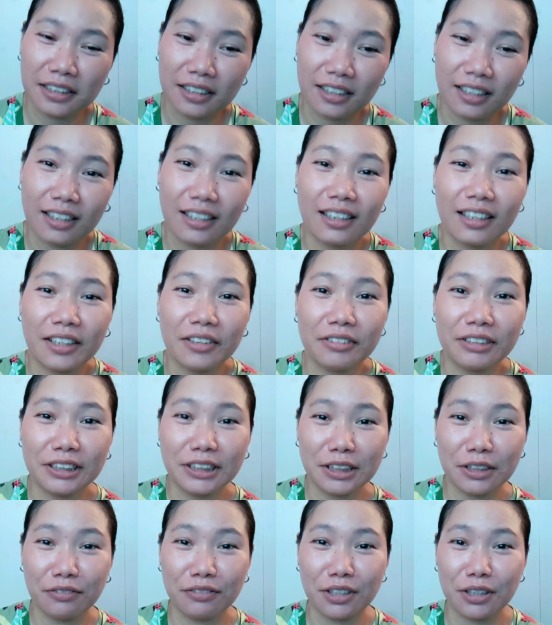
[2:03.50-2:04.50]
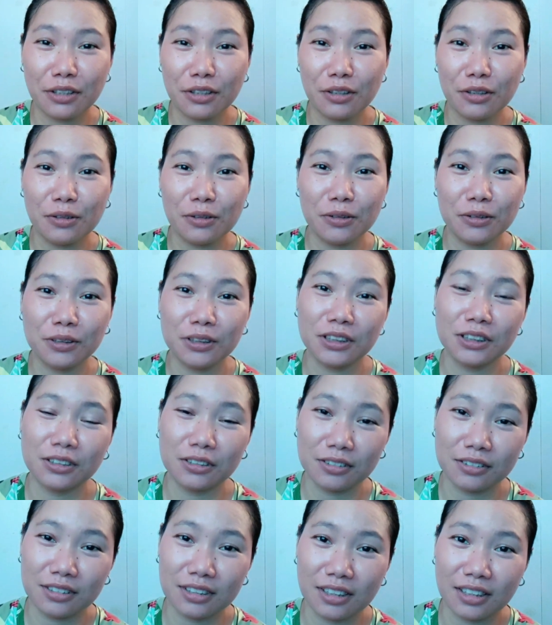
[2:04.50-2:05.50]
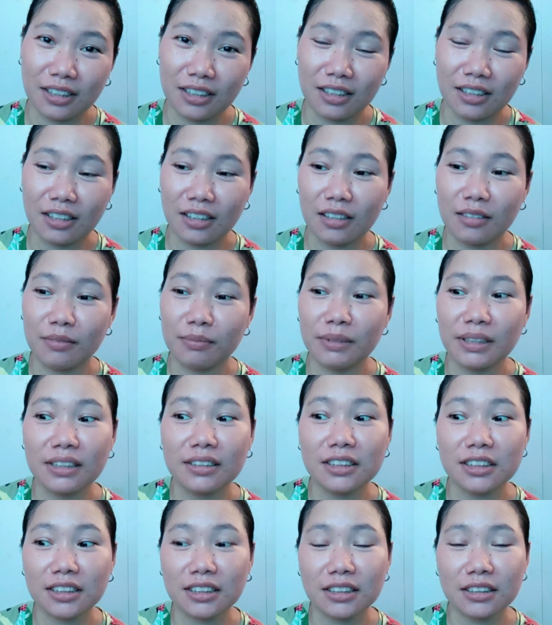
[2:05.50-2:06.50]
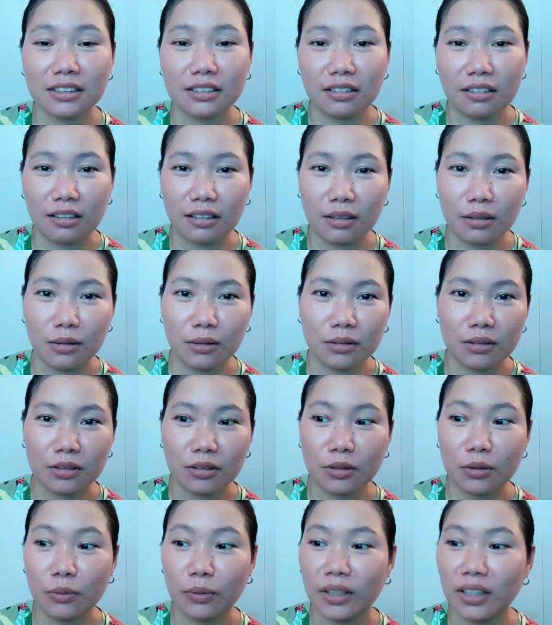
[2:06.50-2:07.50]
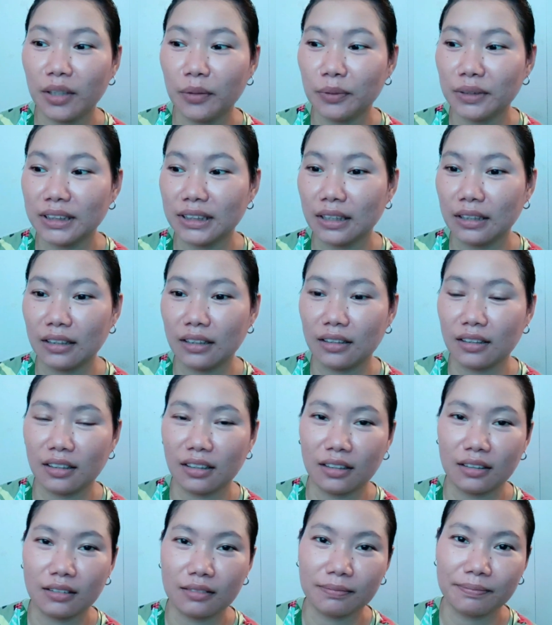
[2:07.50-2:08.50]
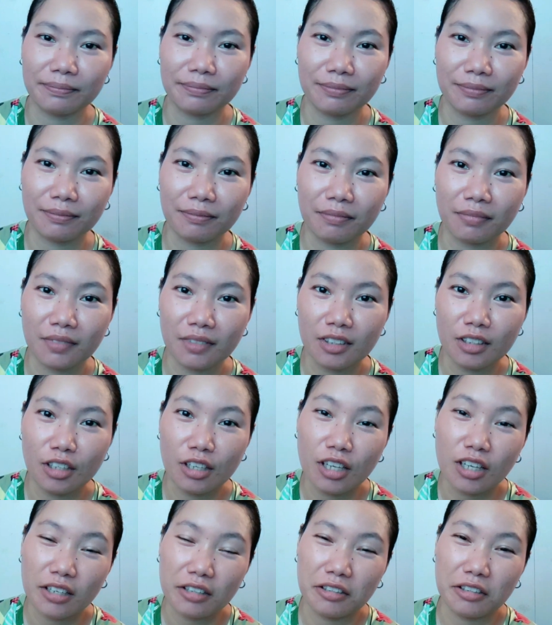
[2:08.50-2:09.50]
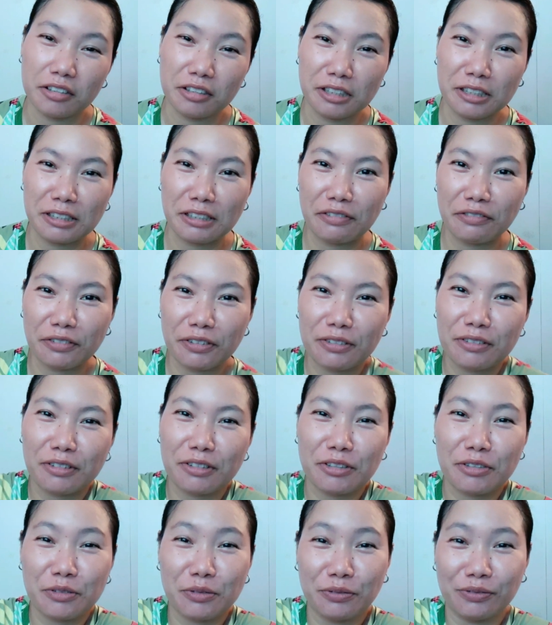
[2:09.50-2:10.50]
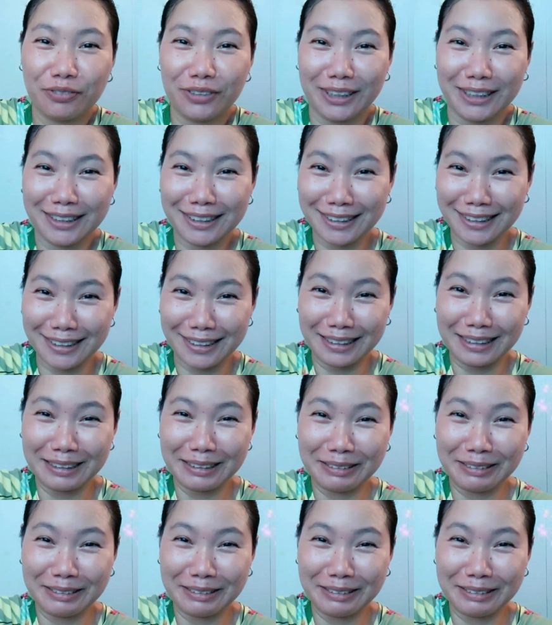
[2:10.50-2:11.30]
I received the news today. I mean, just now, you know, while I was cleaning, they delivered na yung visa ko.